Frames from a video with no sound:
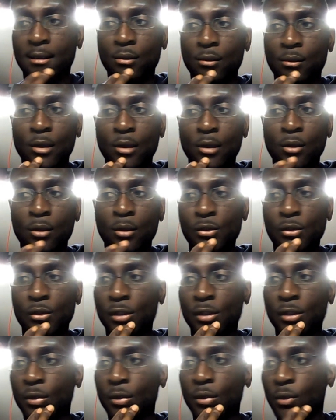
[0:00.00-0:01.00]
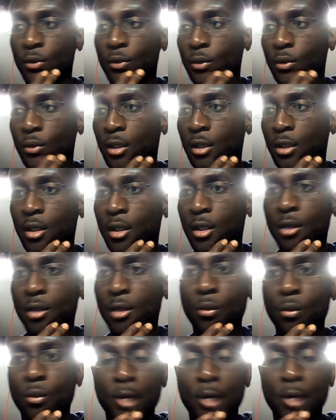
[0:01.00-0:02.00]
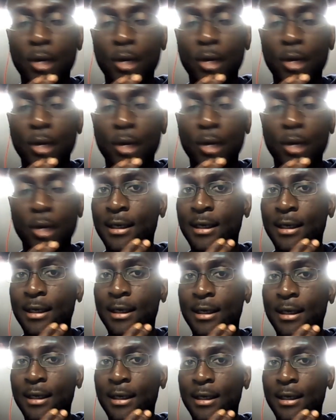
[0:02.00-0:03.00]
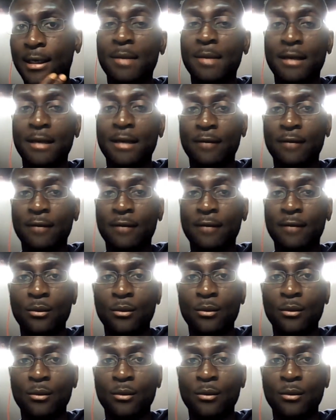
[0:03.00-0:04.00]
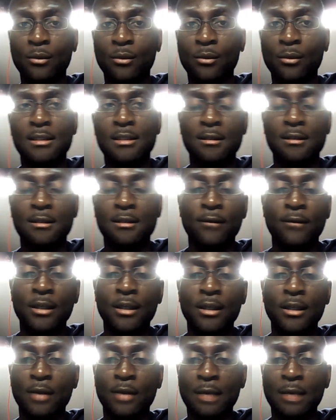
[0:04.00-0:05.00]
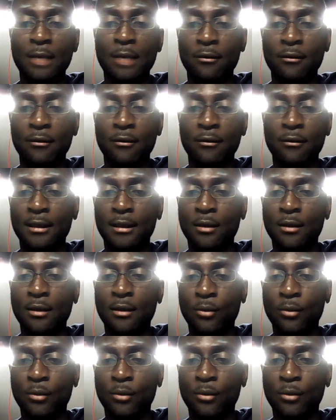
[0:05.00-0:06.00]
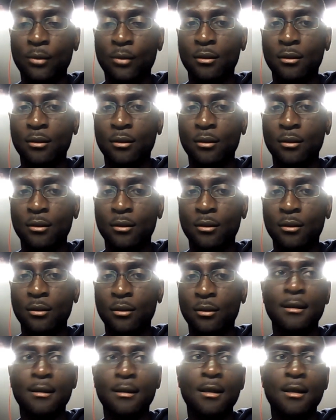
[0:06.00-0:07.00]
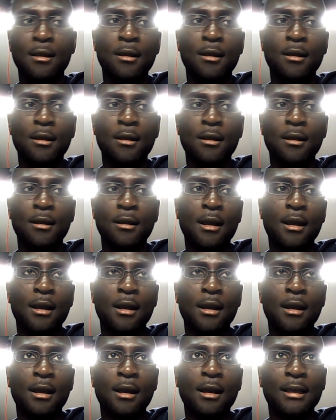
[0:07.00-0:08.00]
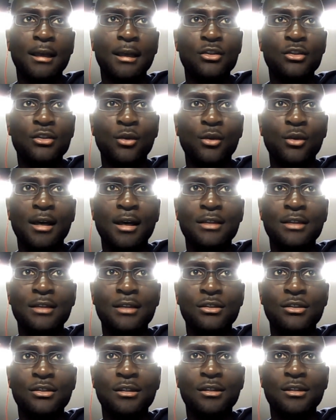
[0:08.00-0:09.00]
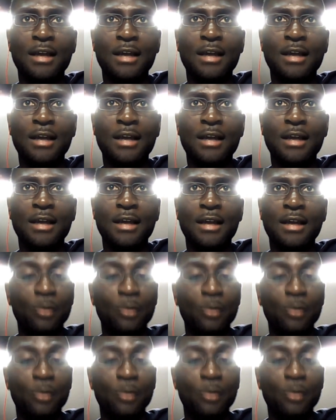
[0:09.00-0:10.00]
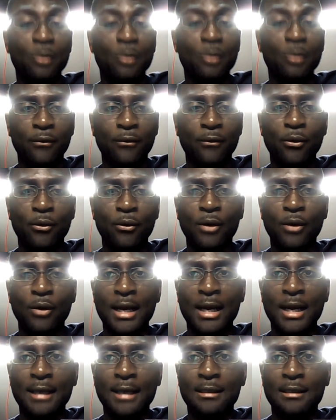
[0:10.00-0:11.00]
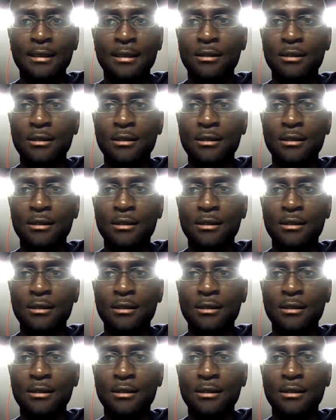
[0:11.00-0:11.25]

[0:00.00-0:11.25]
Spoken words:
we're also working on our next gamepad event, which is the video game event that we do. And I guess you guys have seen what we've done before, and